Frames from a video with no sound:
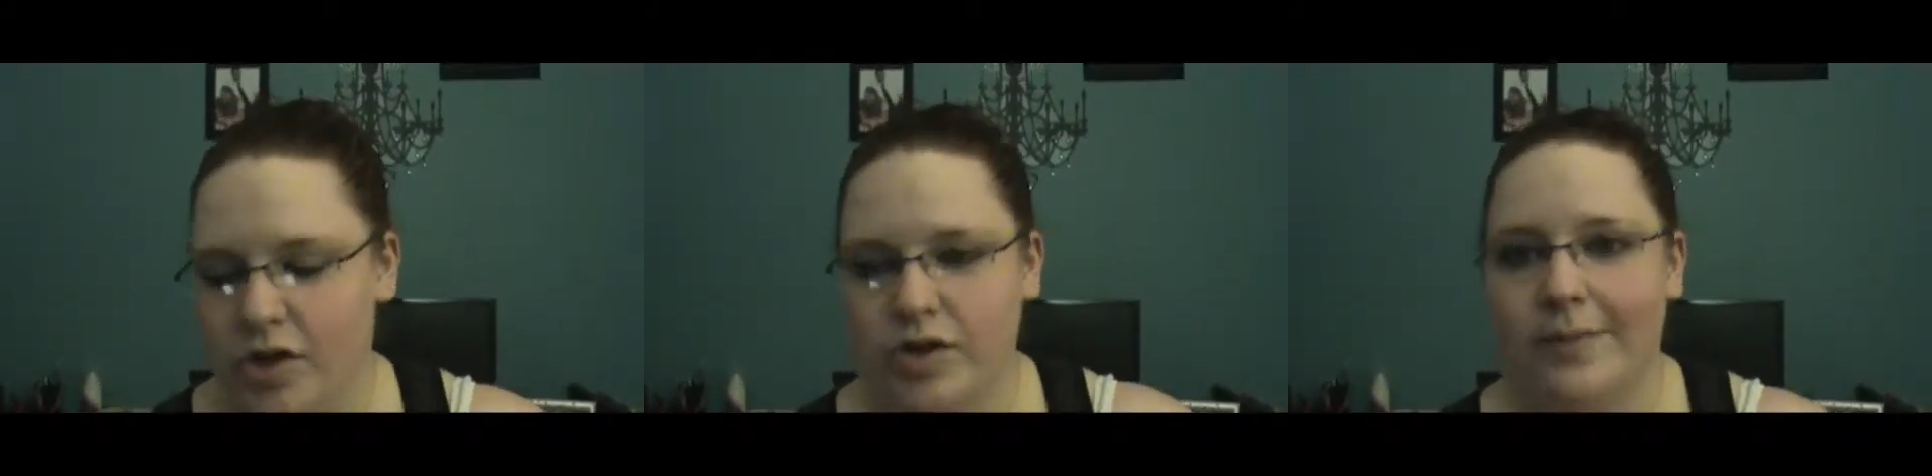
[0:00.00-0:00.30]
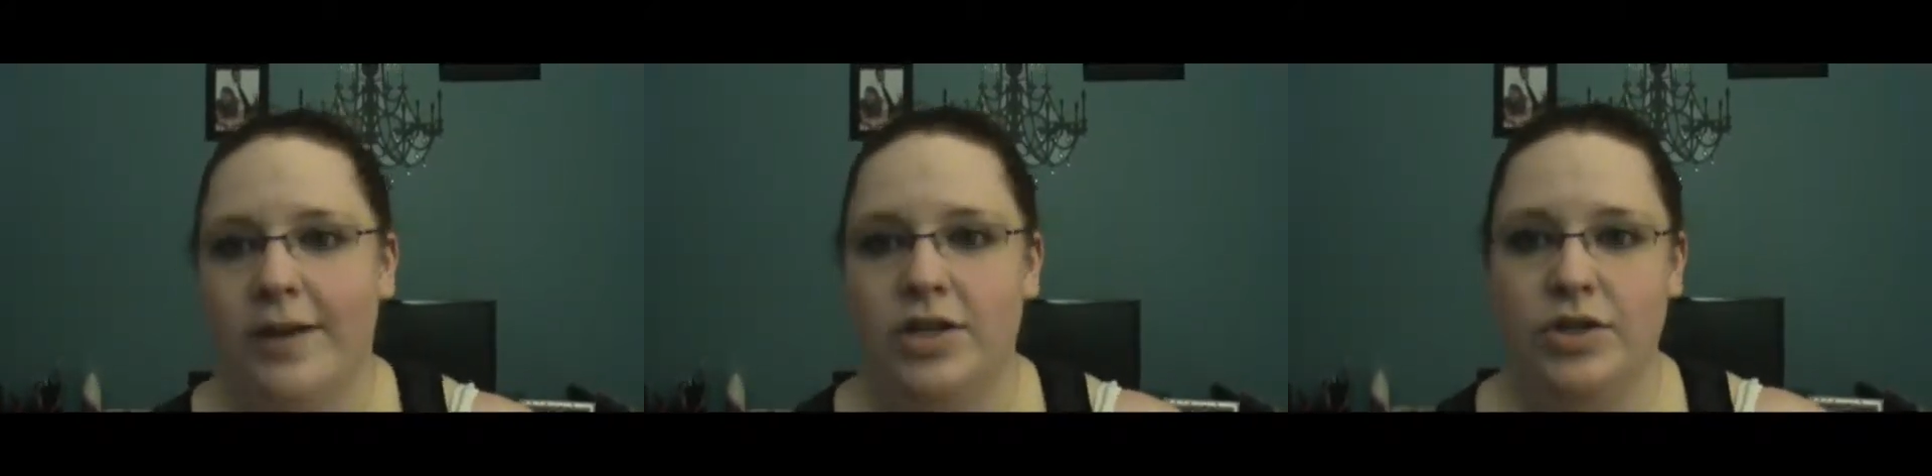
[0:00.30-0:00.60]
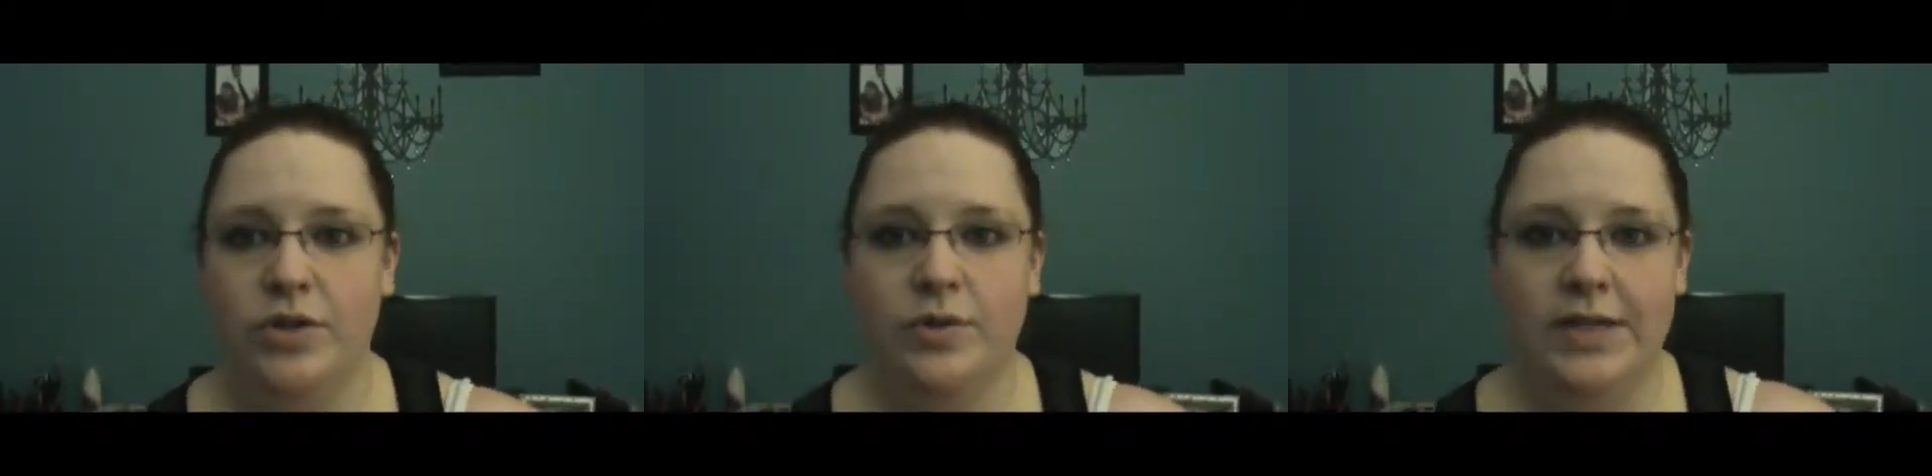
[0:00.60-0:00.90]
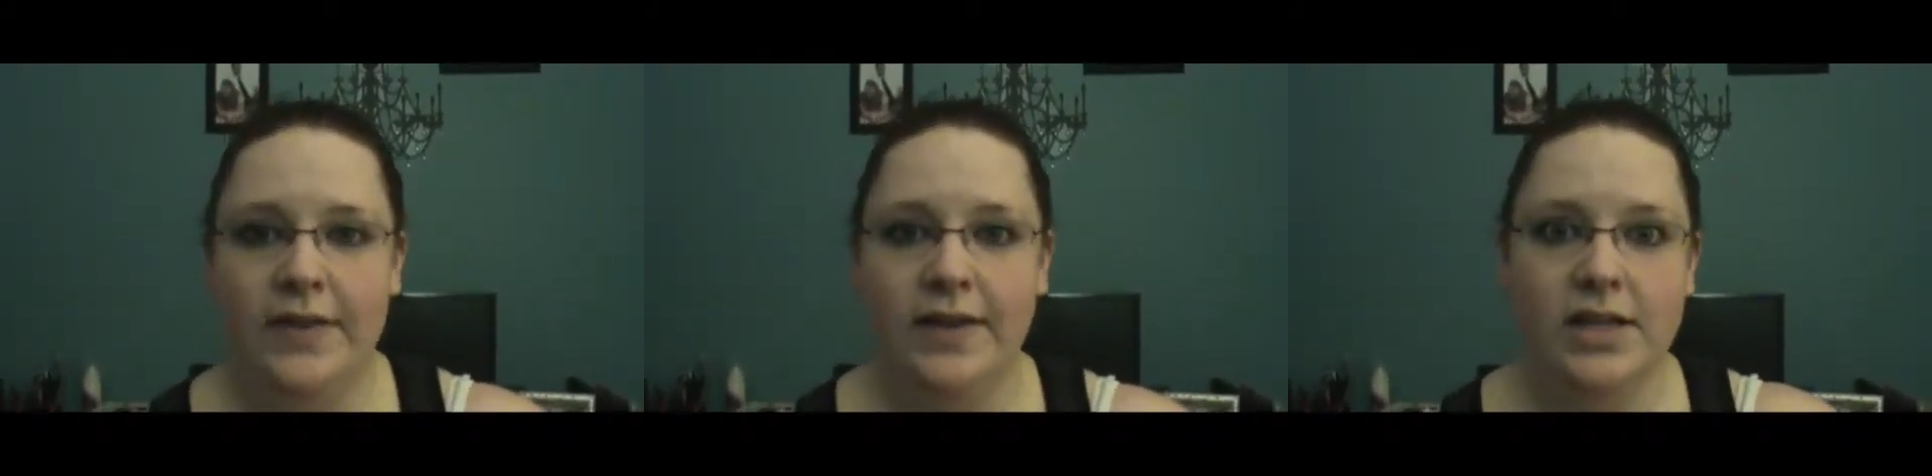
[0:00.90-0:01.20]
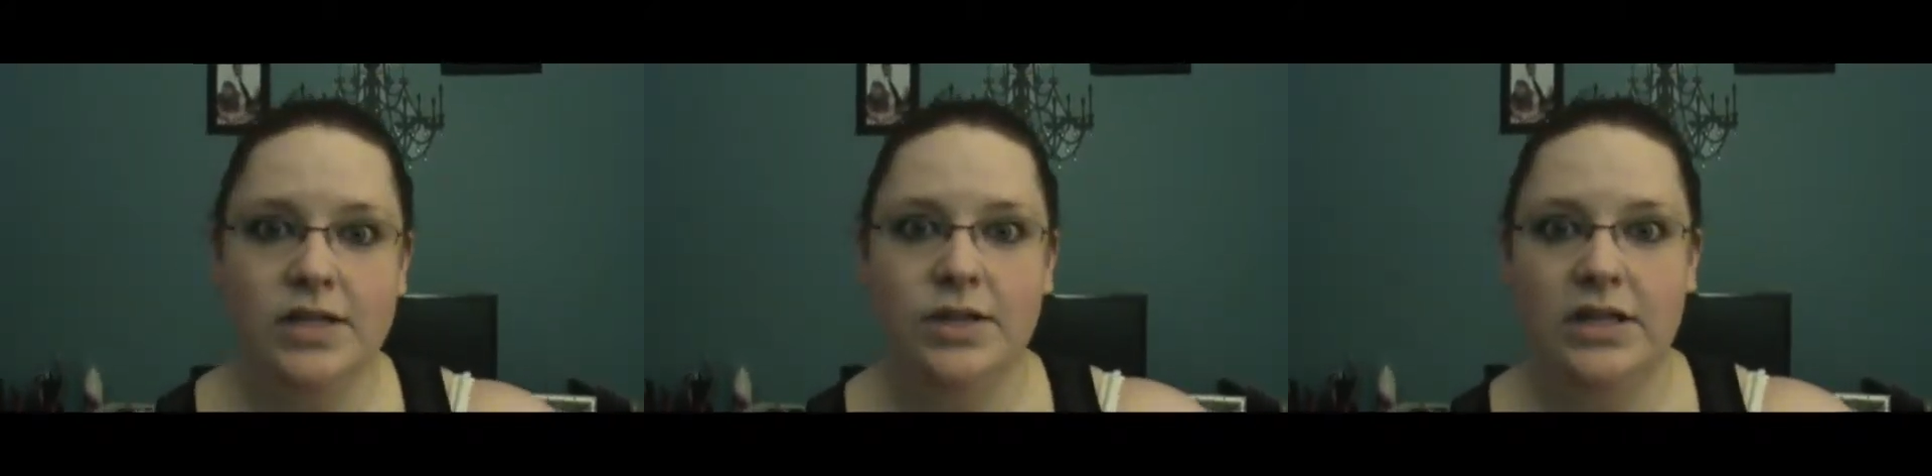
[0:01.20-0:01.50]
So I'm going to do 10
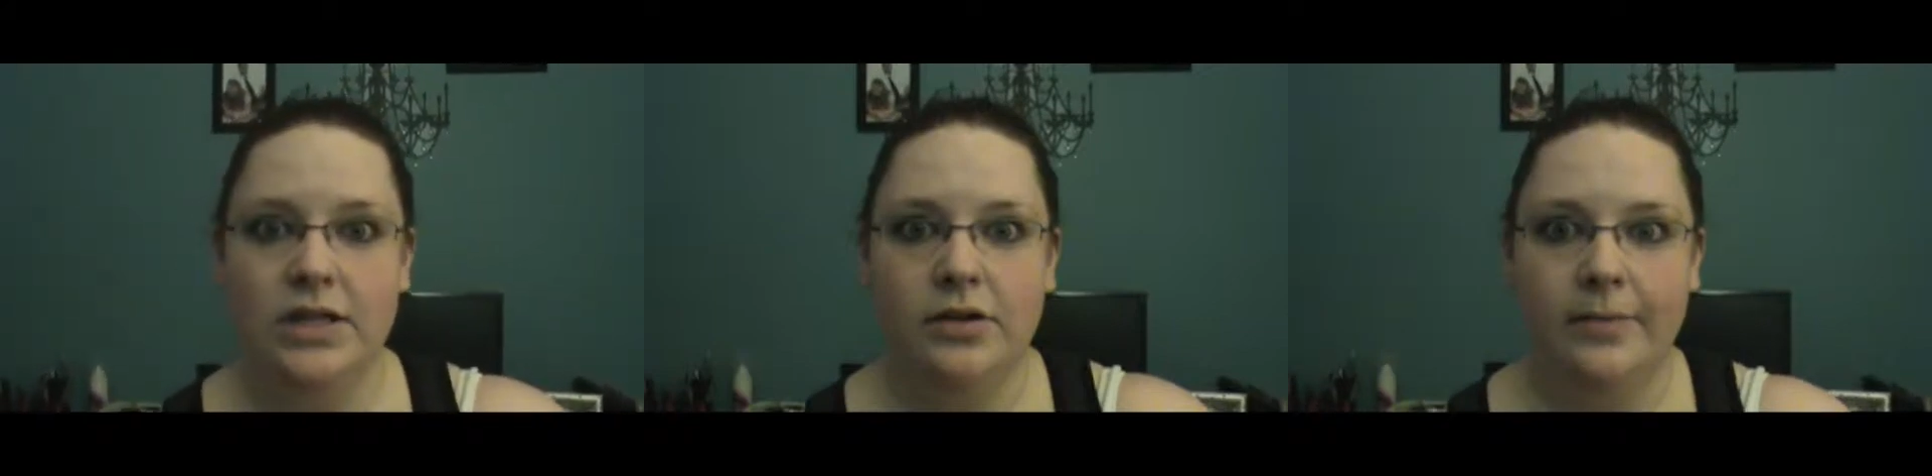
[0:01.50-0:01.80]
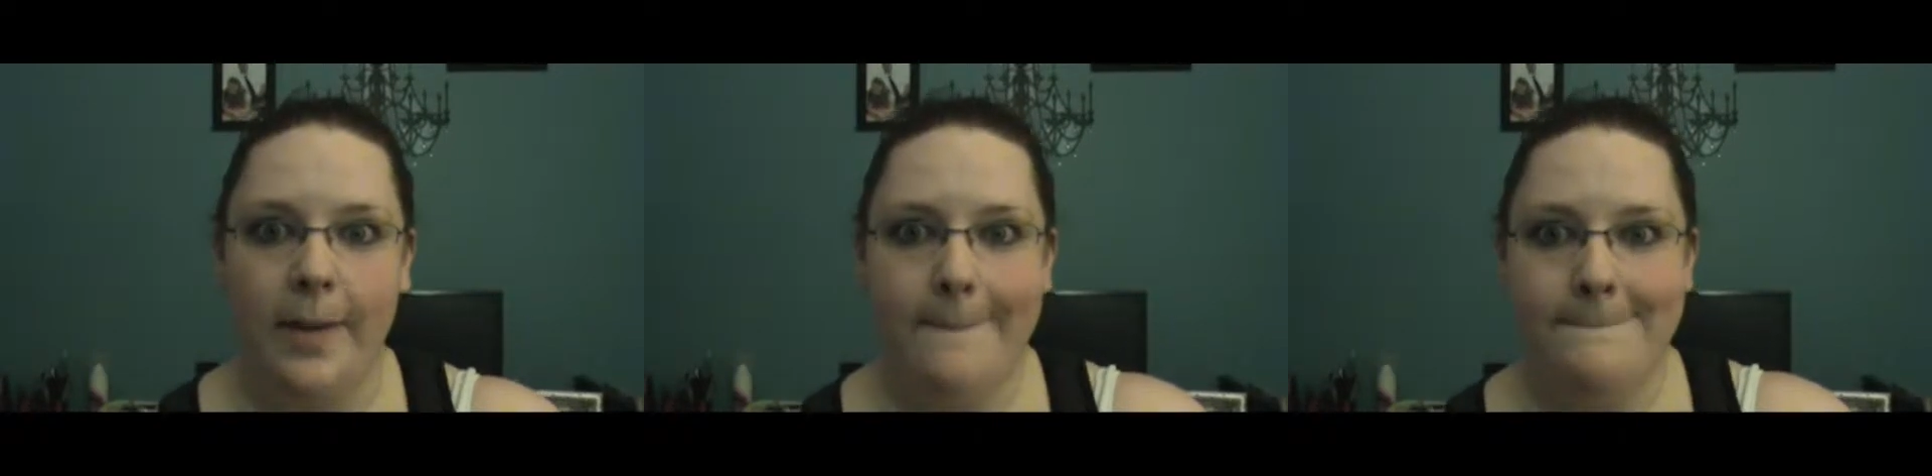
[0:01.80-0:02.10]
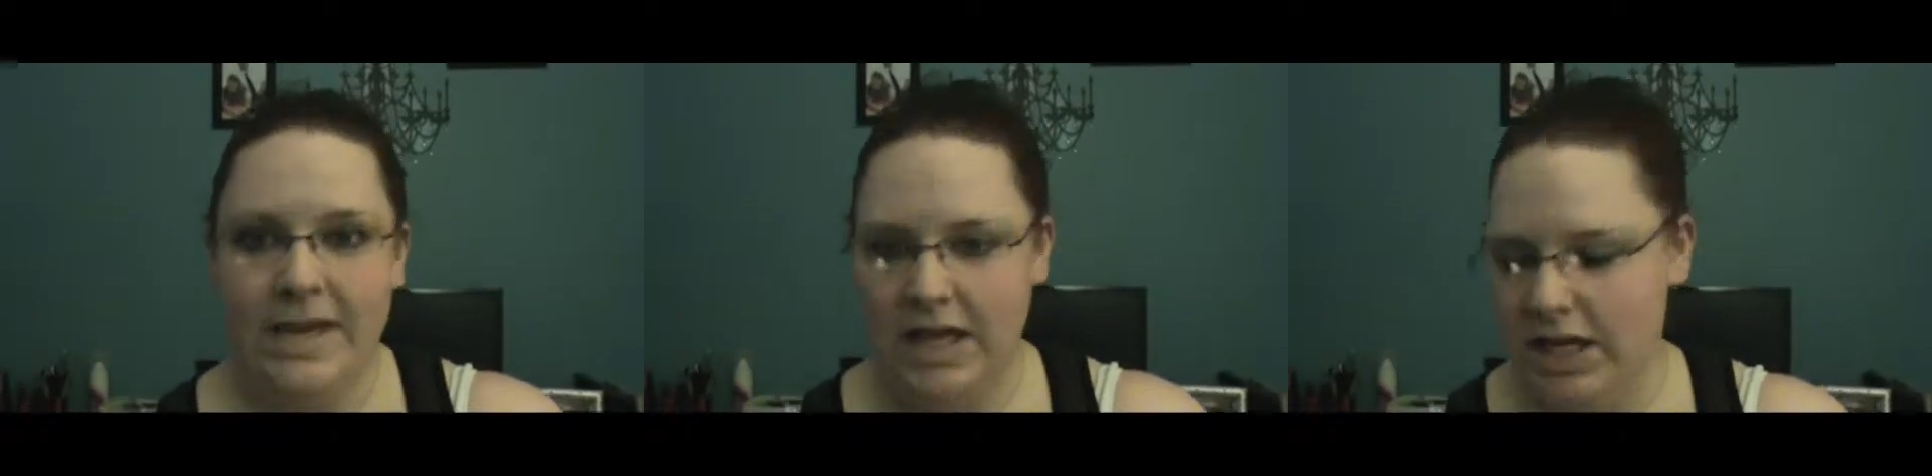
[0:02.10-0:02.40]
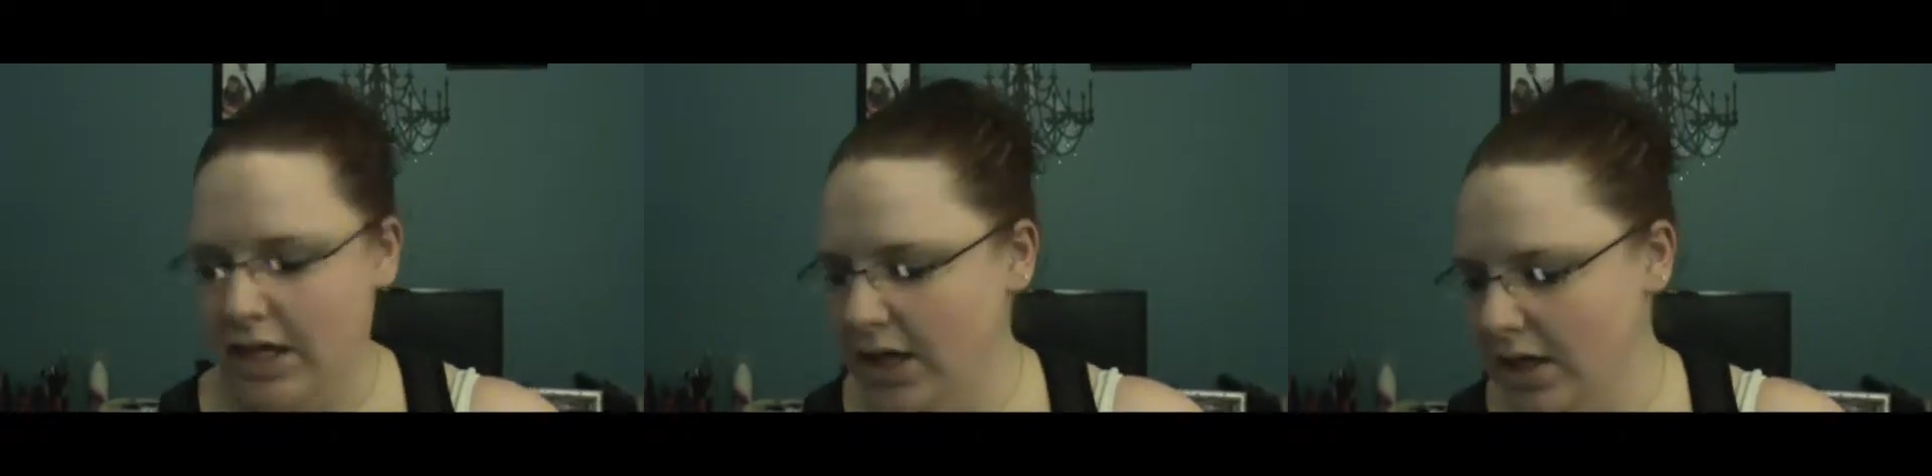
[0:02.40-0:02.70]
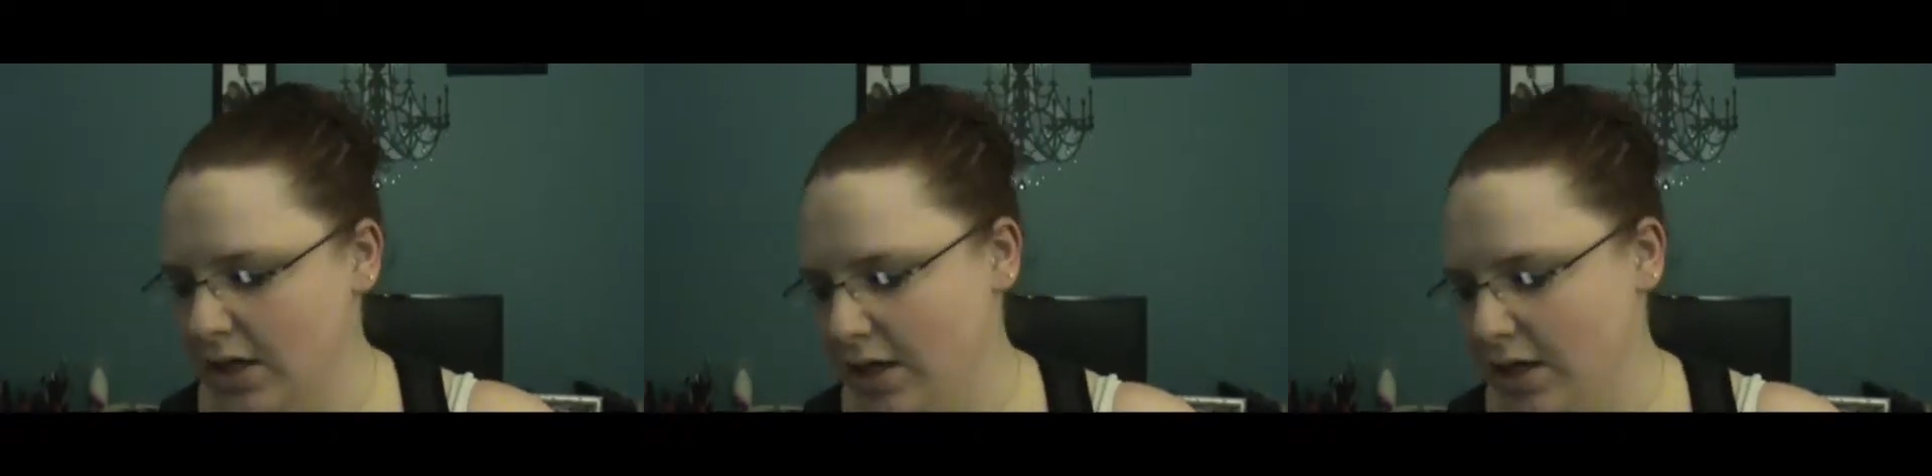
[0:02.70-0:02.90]
things you didn't know about me.